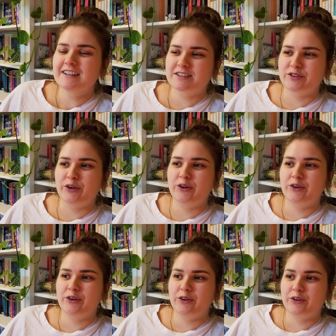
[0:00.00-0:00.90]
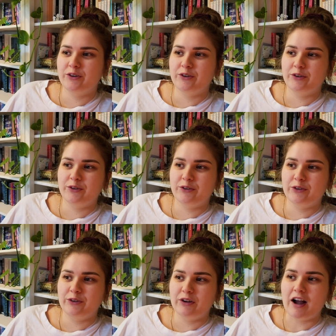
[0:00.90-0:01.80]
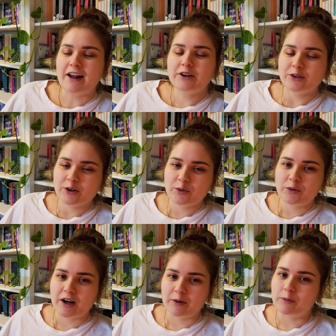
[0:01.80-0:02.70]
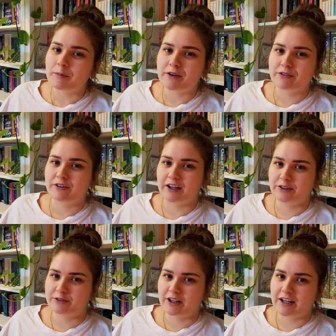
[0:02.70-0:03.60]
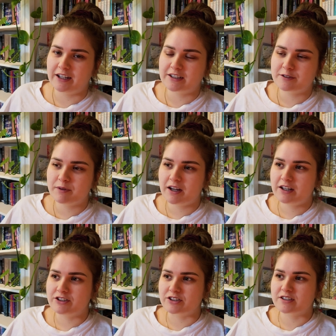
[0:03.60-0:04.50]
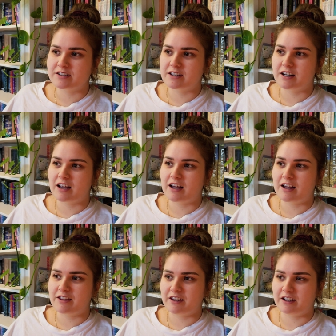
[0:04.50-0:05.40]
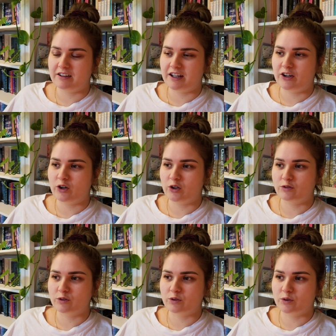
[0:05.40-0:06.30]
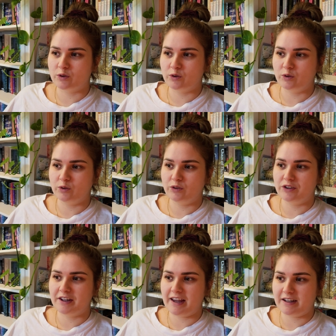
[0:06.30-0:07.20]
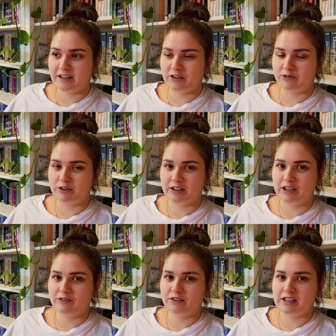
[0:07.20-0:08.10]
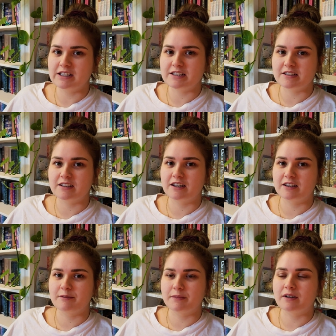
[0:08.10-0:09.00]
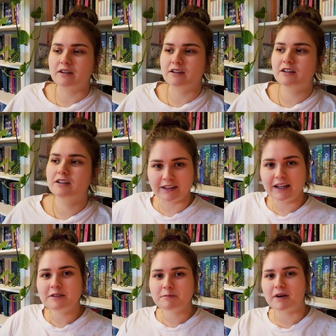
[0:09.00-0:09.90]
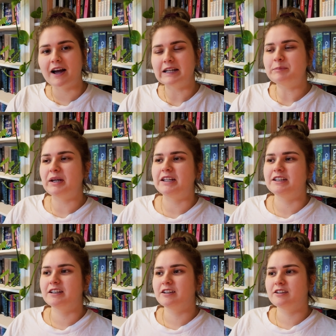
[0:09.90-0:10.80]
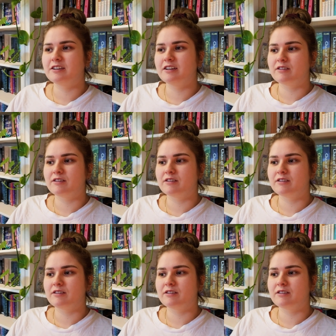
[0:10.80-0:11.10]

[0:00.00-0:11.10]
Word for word: so I don't know what I want my final rating to be, just that I think like overall the ending really really didn't hit the mark. In my opinion,